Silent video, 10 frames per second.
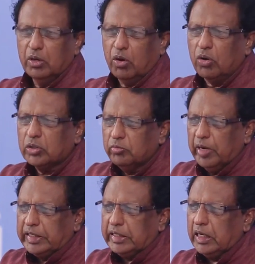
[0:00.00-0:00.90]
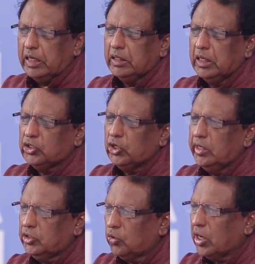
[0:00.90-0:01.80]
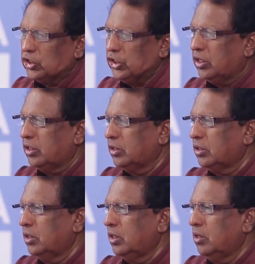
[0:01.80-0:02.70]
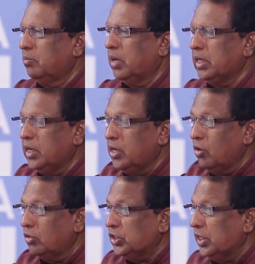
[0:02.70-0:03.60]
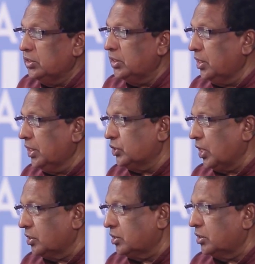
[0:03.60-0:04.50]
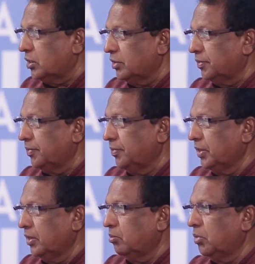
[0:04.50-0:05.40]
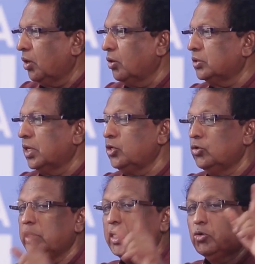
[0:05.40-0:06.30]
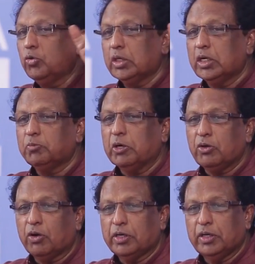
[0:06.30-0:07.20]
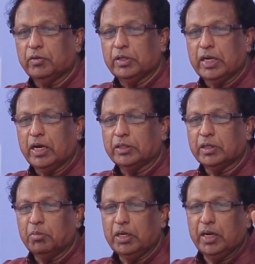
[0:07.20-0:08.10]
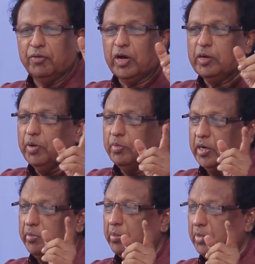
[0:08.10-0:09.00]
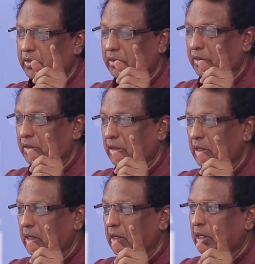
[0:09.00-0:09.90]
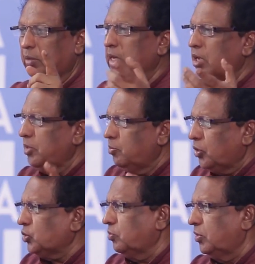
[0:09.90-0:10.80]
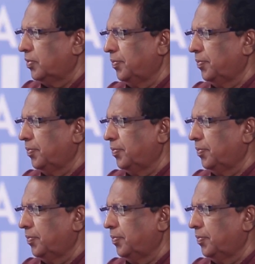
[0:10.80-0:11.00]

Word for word: automatically they changed to Russia but did not change it in the charter because then you need two-thirds majority of the General Assembly and five permanent members. It may have been possible,